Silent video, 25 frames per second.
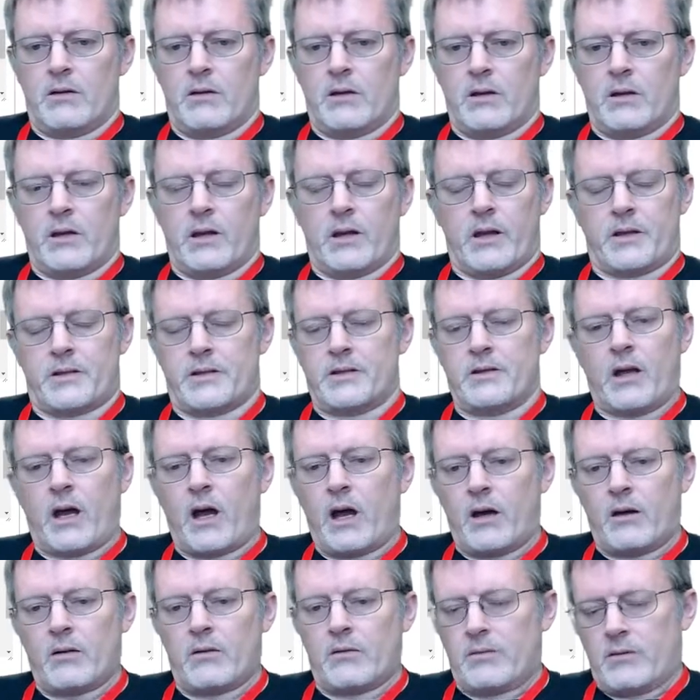it's
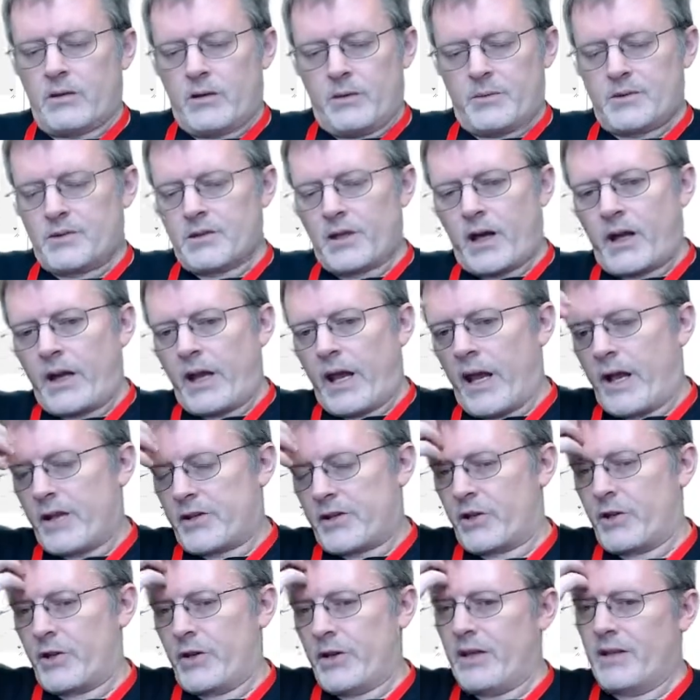not
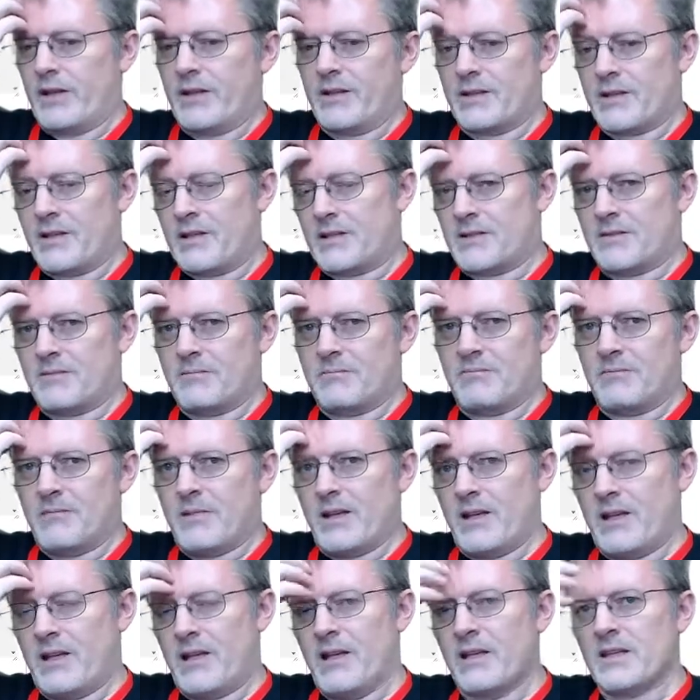answering. It
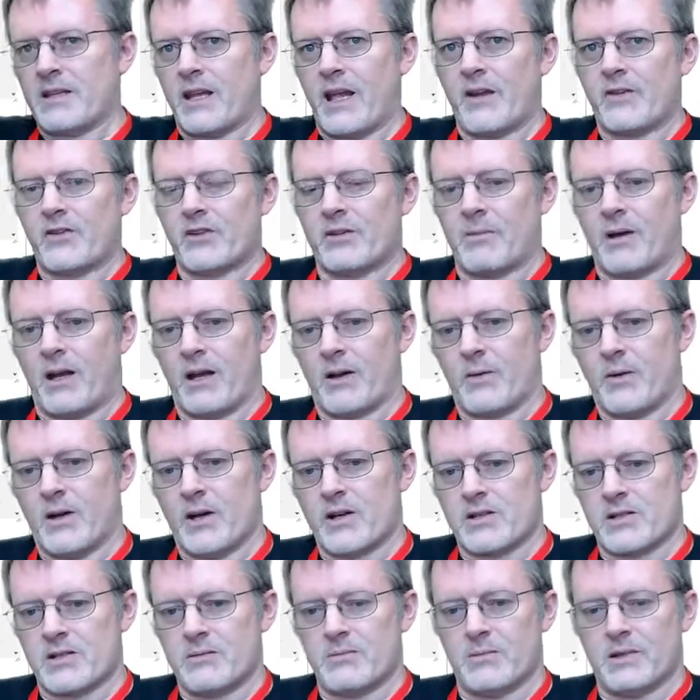is answering my
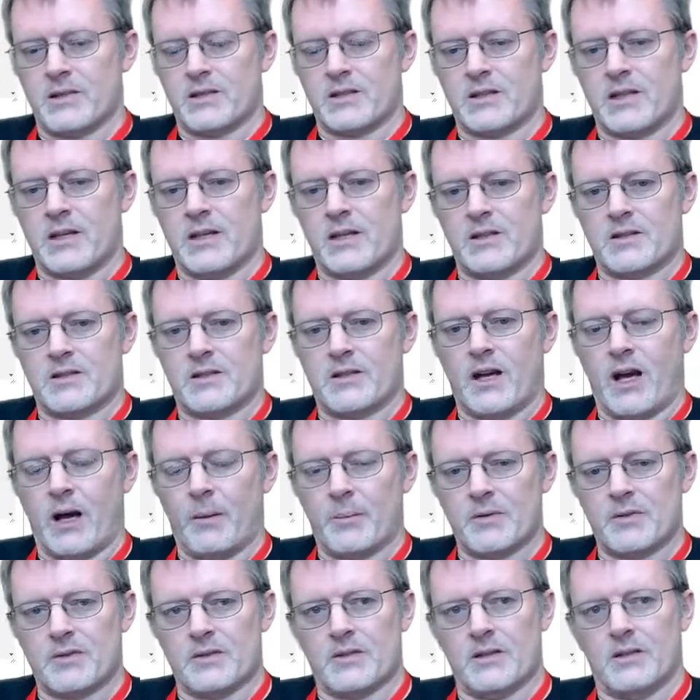question, but it's saying it's the
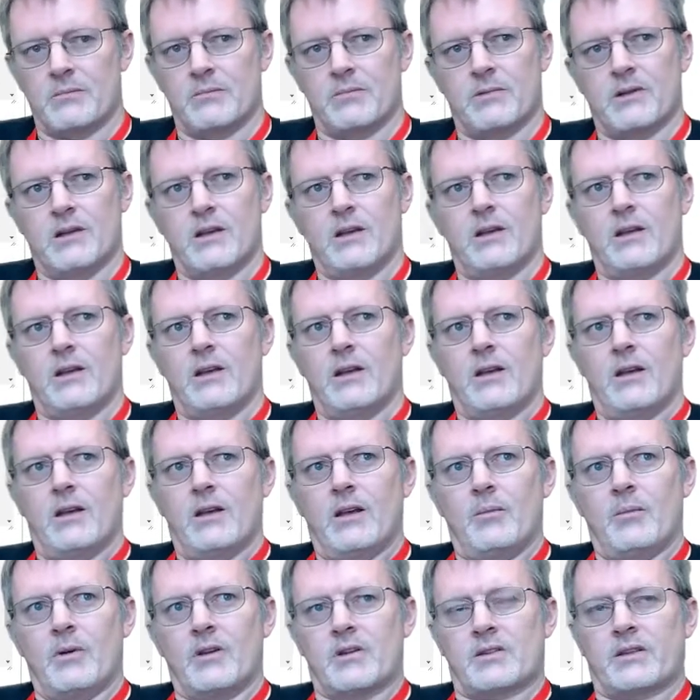opposite.
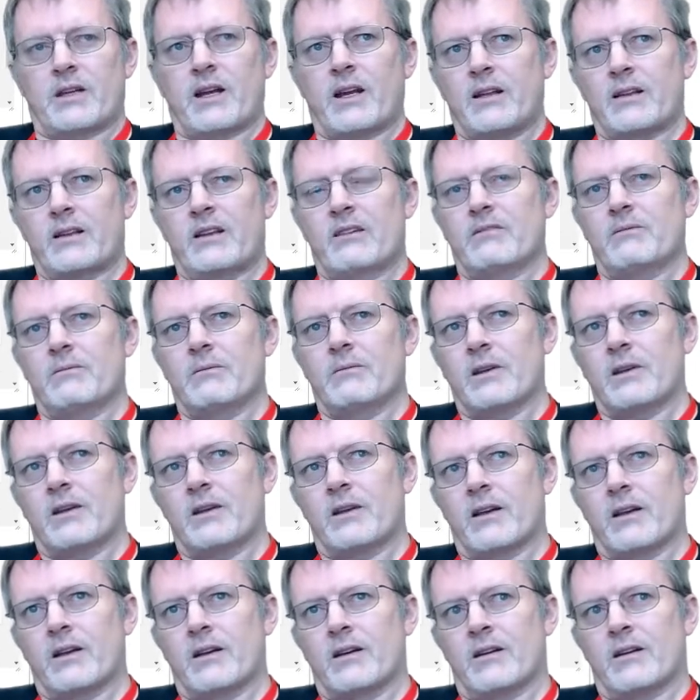But it's kind of leaving me
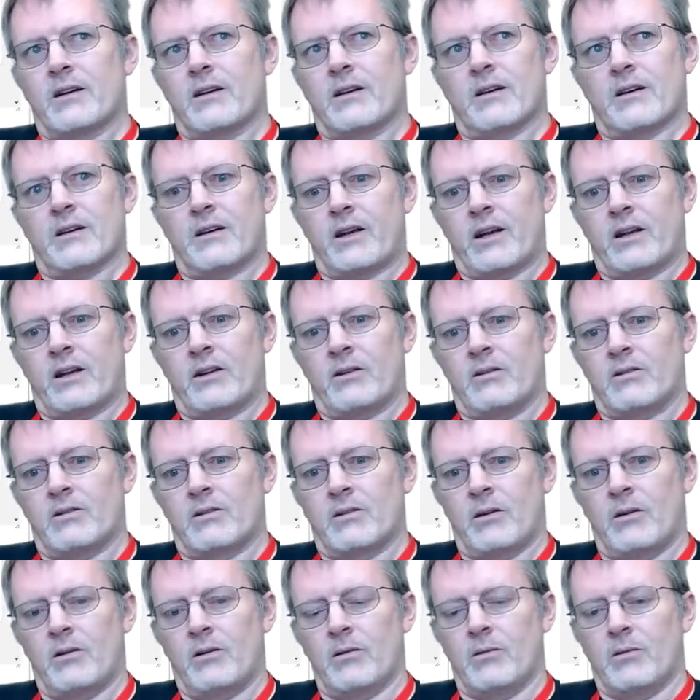like, I don't
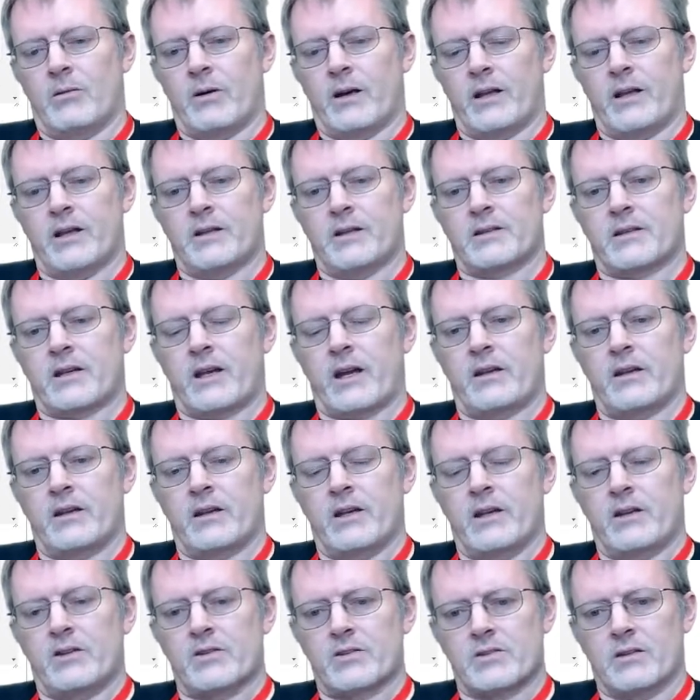know. That's kind of
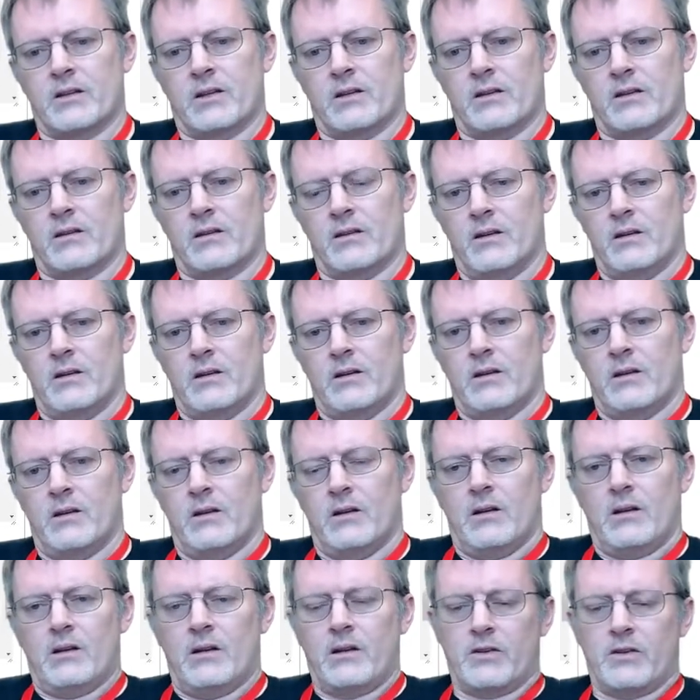interesting.
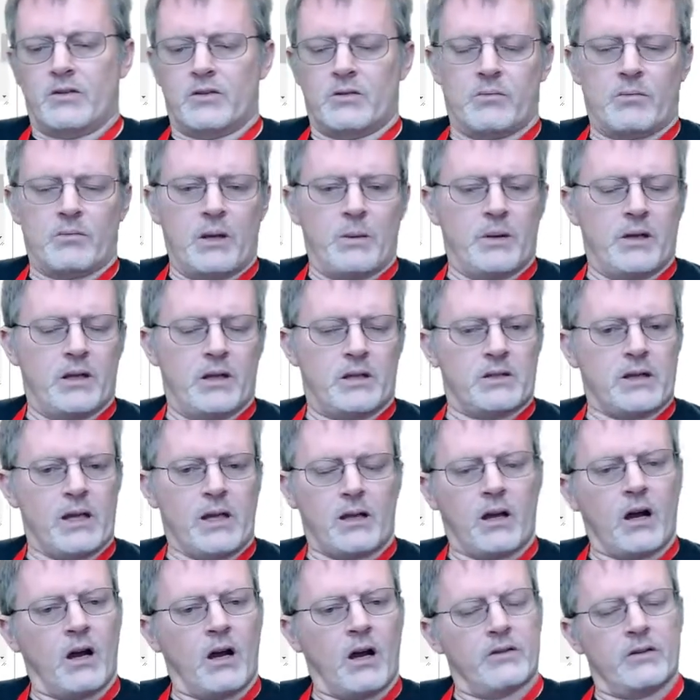This may be a
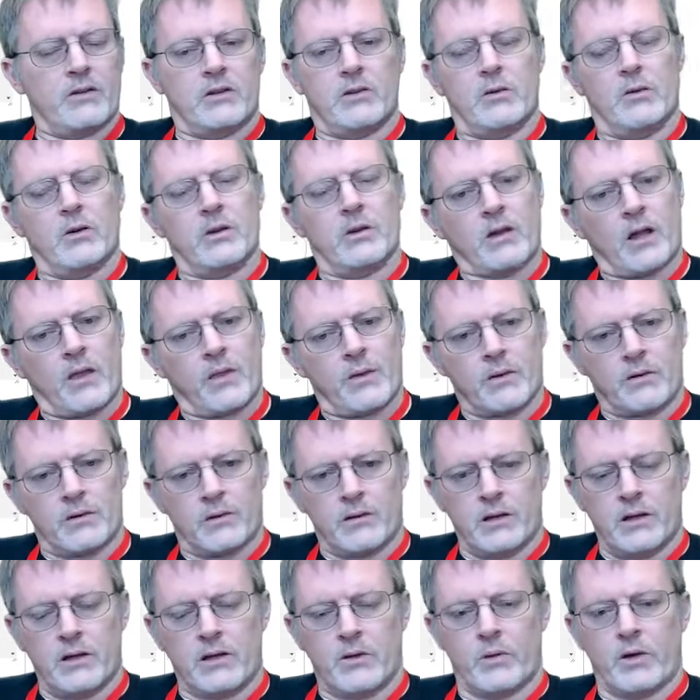takeoff into another
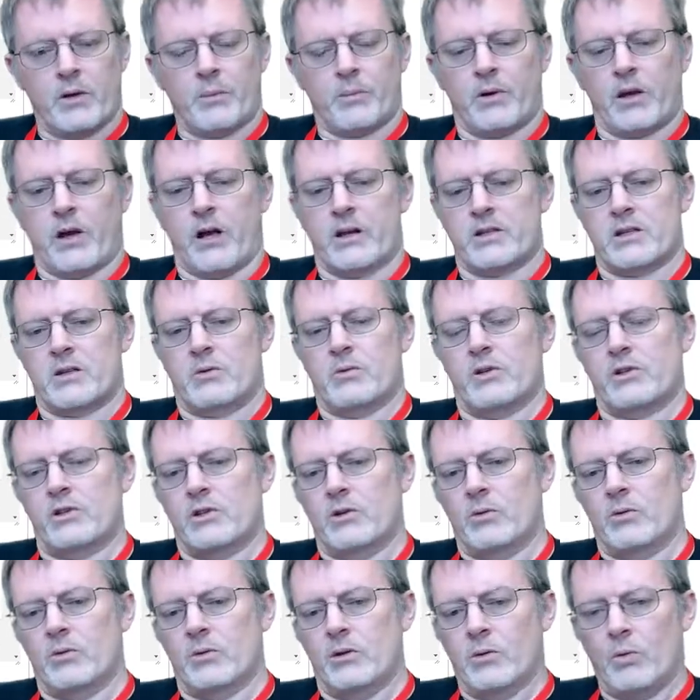inquiry project, which
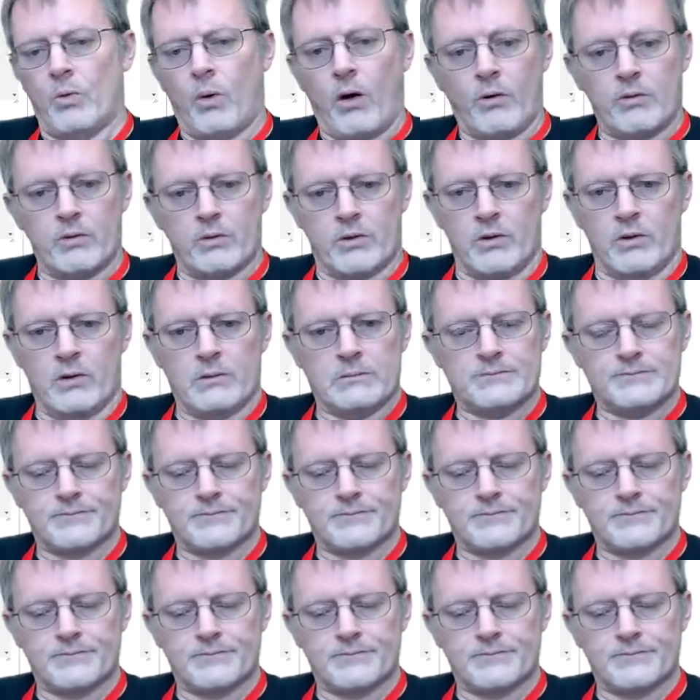you won't do.